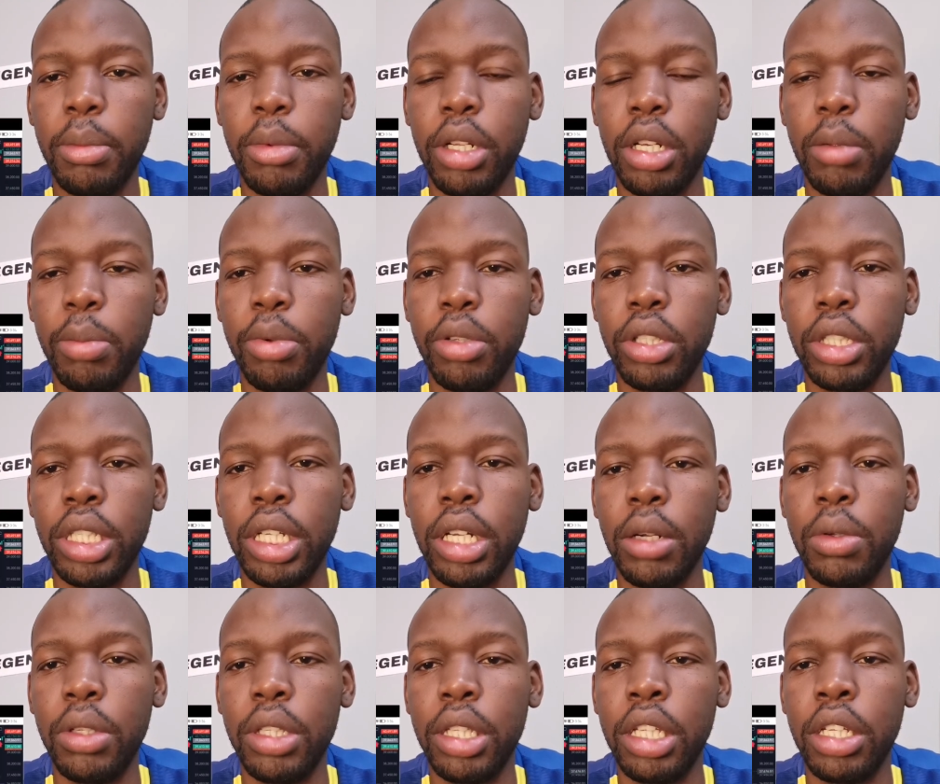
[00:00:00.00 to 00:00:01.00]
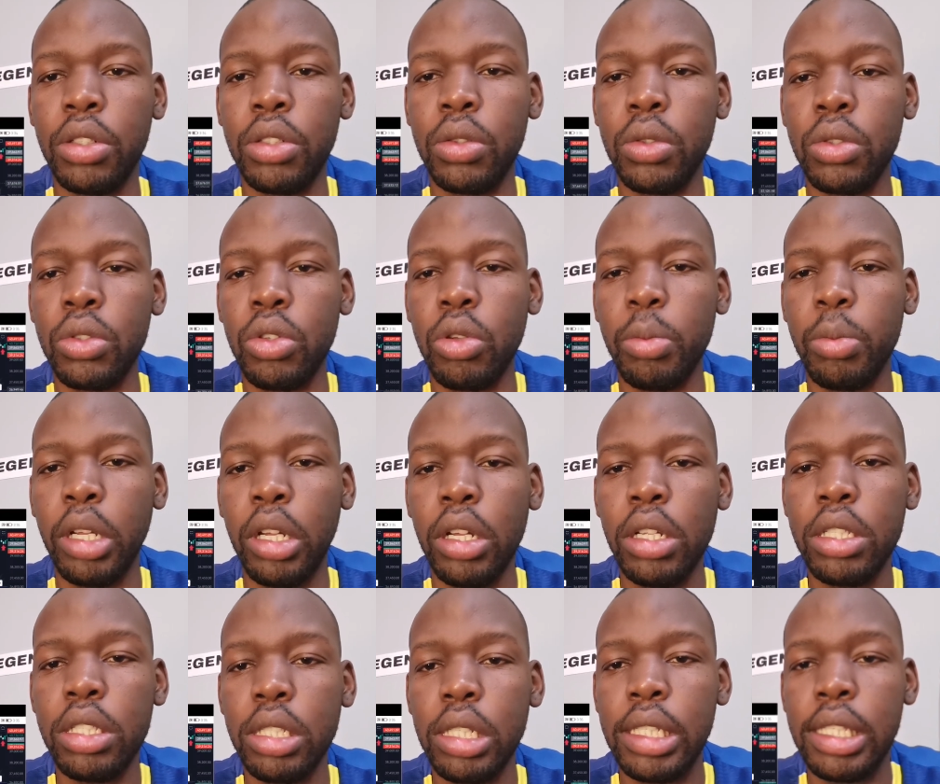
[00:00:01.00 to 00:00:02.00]
I'm gonna put that one there too. So
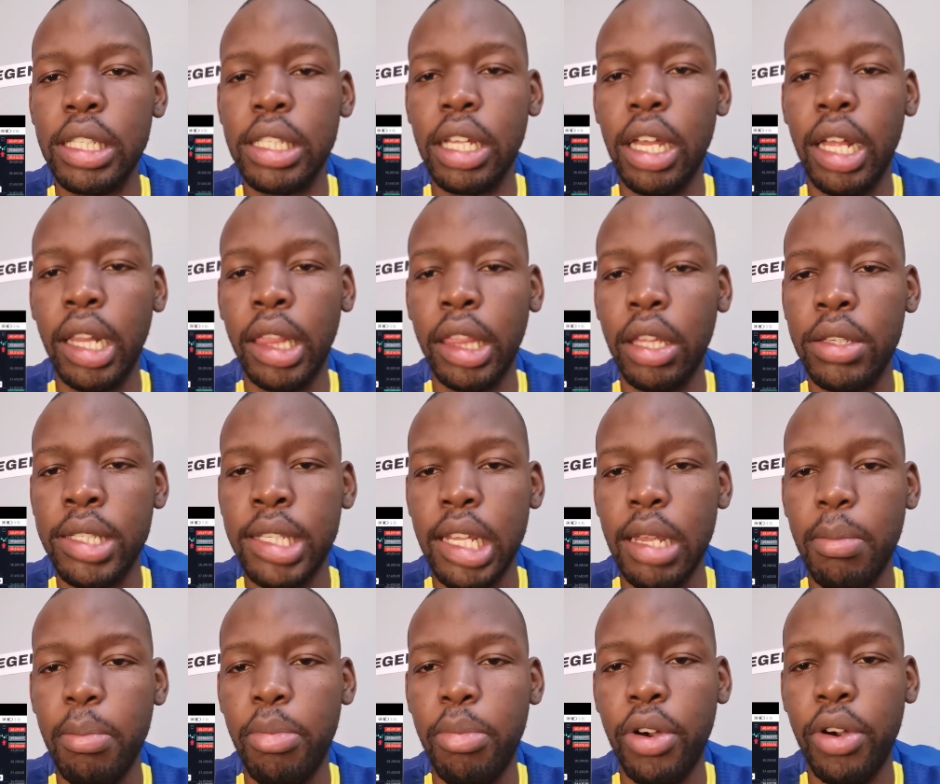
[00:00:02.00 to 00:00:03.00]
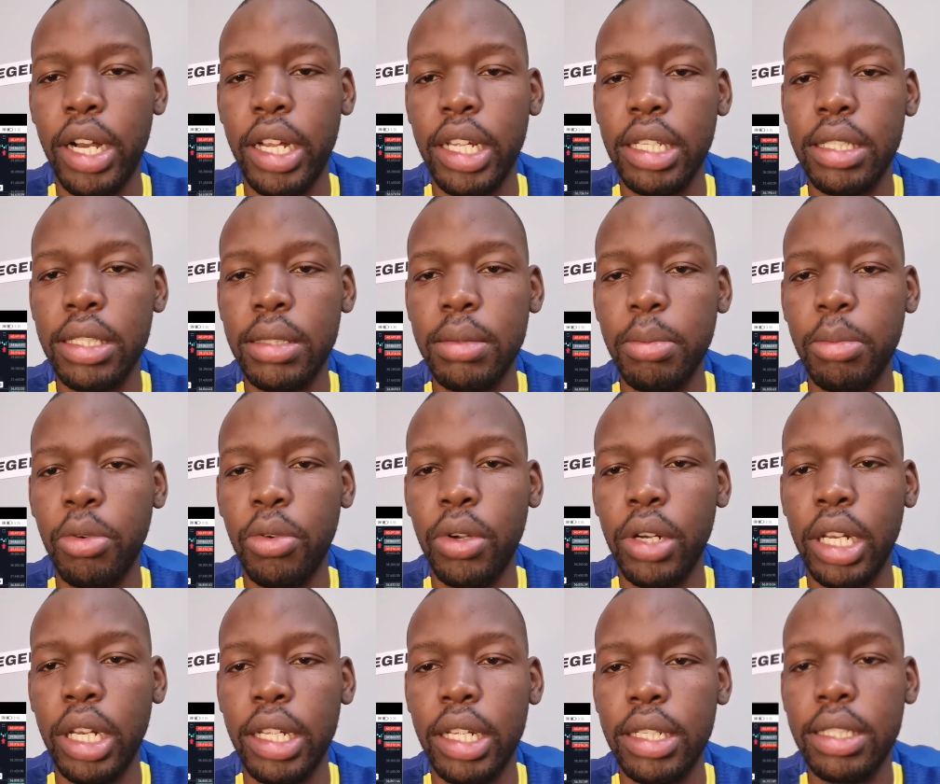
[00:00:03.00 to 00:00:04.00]
because it's at the same price,
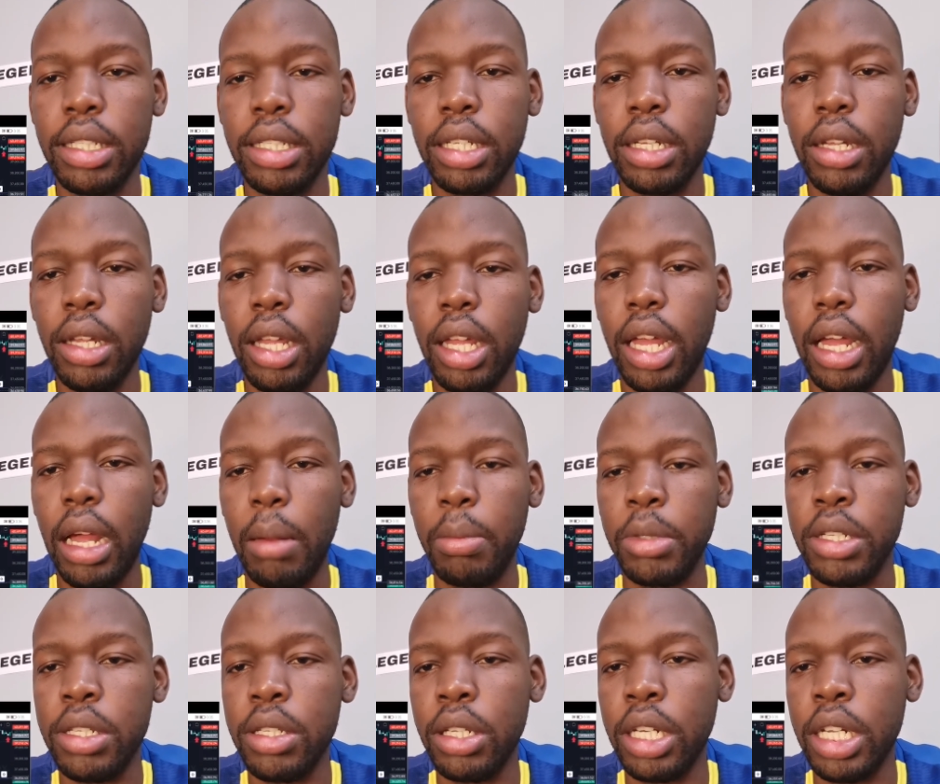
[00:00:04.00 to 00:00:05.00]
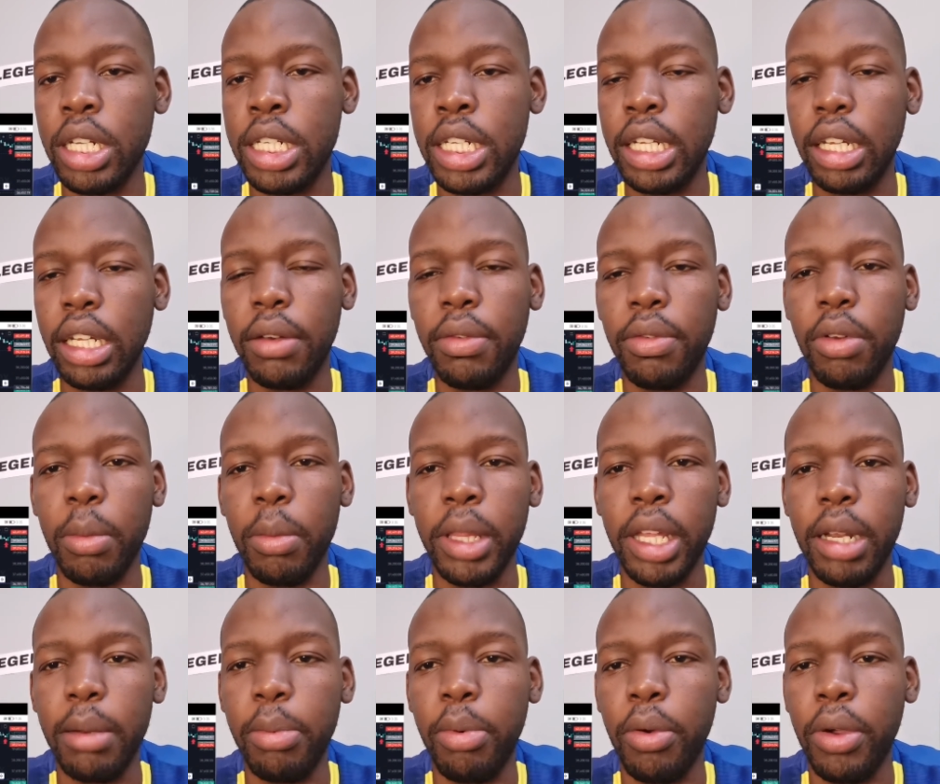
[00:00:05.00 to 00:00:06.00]
more or less, I'm just gonna take it from
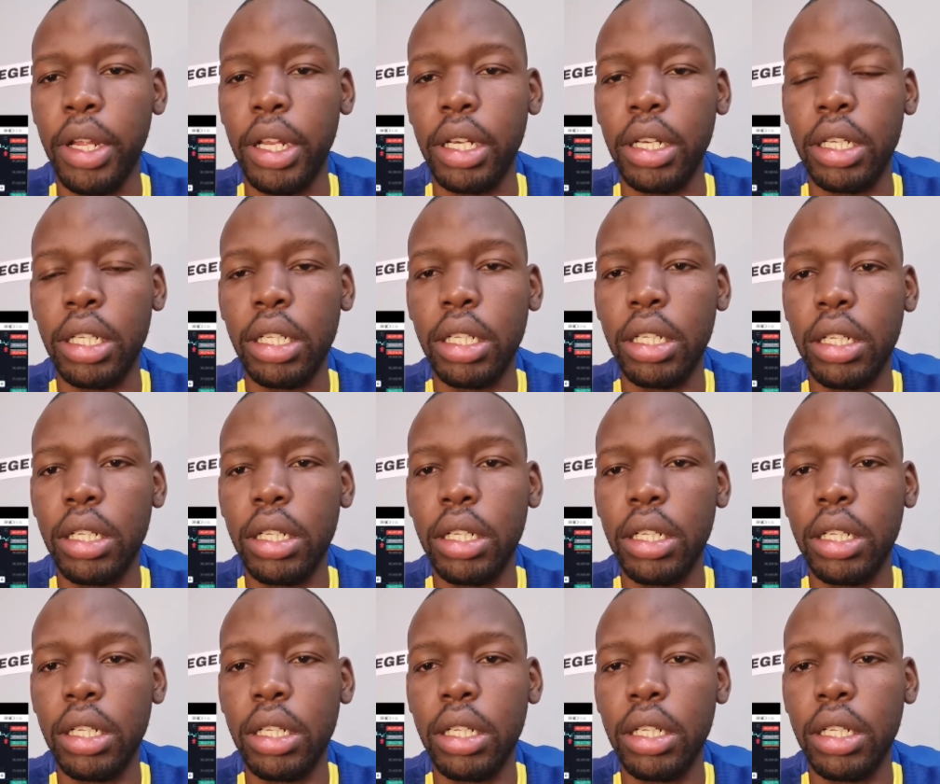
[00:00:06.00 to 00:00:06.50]
that point.